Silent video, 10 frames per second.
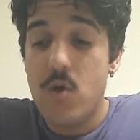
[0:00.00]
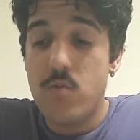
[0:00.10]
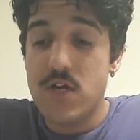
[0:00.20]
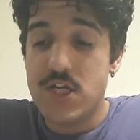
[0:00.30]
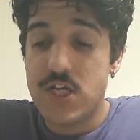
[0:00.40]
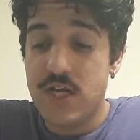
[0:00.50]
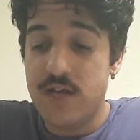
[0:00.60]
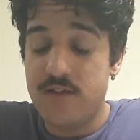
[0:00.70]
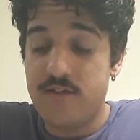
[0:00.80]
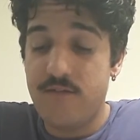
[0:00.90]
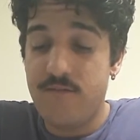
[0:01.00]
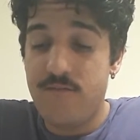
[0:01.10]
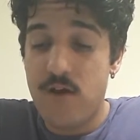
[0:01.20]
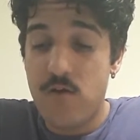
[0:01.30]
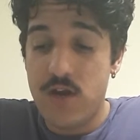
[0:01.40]
which it's
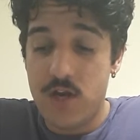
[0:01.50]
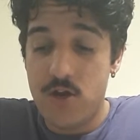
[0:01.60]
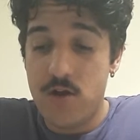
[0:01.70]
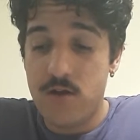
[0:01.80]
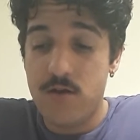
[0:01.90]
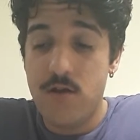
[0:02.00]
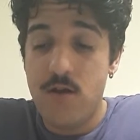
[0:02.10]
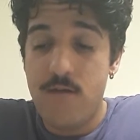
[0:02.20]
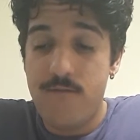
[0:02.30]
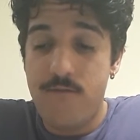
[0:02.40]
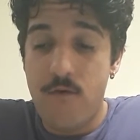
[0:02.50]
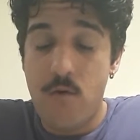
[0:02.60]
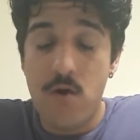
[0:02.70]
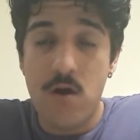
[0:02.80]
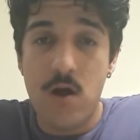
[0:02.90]
very good
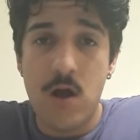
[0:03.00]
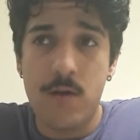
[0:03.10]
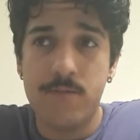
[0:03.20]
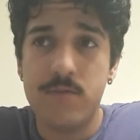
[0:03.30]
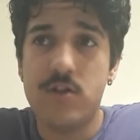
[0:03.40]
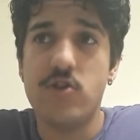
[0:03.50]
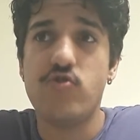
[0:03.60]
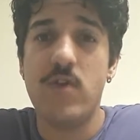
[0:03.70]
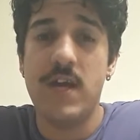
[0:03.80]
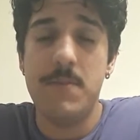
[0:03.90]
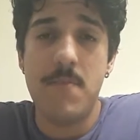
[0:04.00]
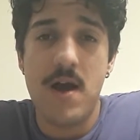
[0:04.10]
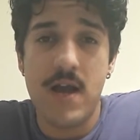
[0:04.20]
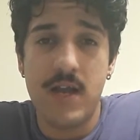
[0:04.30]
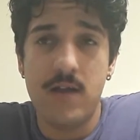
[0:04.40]
for to train
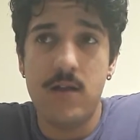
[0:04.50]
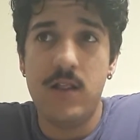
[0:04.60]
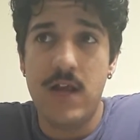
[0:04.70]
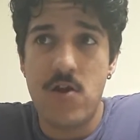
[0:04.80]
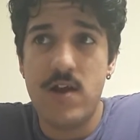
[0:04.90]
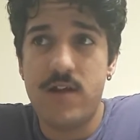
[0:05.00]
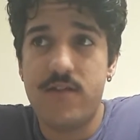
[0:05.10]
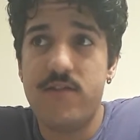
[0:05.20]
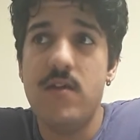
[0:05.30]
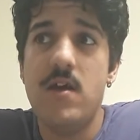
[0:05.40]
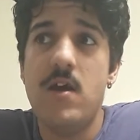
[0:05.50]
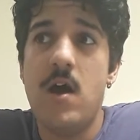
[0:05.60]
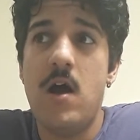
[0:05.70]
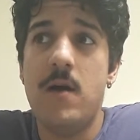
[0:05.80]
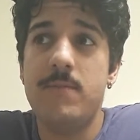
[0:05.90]
my larynx,
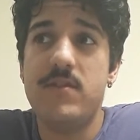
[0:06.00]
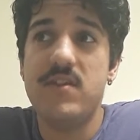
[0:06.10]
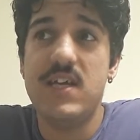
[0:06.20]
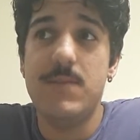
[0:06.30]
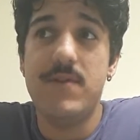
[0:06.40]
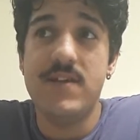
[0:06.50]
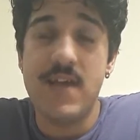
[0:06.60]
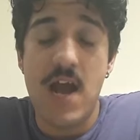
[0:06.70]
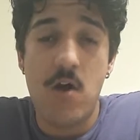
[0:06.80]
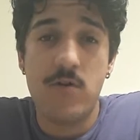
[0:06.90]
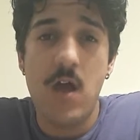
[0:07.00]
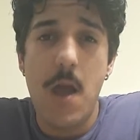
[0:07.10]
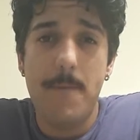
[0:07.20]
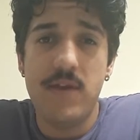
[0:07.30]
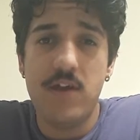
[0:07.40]
to keep it down,
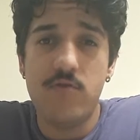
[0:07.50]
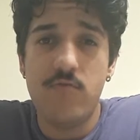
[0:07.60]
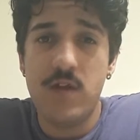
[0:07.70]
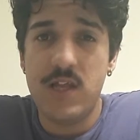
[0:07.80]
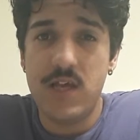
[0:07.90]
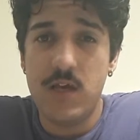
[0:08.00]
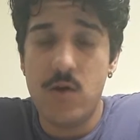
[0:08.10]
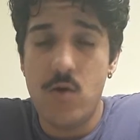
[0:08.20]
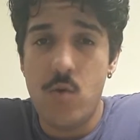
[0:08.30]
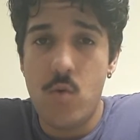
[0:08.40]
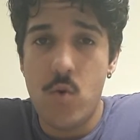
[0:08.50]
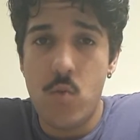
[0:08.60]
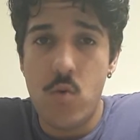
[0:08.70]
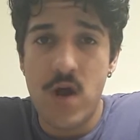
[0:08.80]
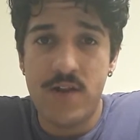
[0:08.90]
because really
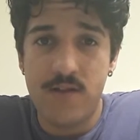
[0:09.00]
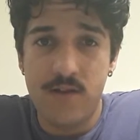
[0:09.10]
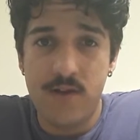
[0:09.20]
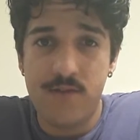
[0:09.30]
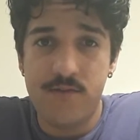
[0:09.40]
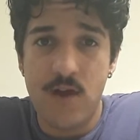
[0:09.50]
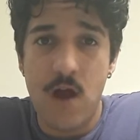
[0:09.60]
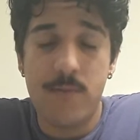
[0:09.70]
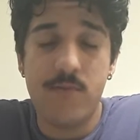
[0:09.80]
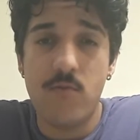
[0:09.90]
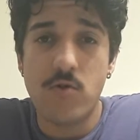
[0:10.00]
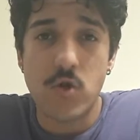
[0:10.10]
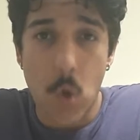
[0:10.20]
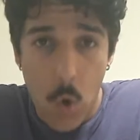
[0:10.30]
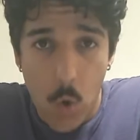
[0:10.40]
what is the
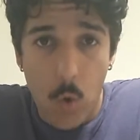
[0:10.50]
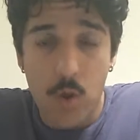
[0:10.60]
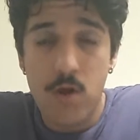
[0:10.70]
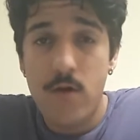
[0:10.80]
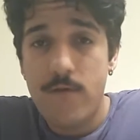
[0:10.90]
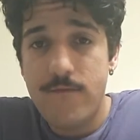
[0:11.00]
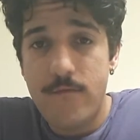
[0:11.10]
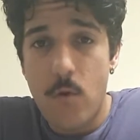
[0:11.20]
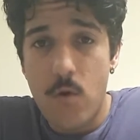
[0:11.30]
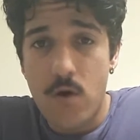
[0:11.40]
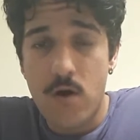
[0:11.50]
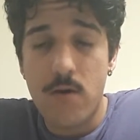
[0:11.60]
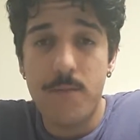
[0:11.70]
optimal goal for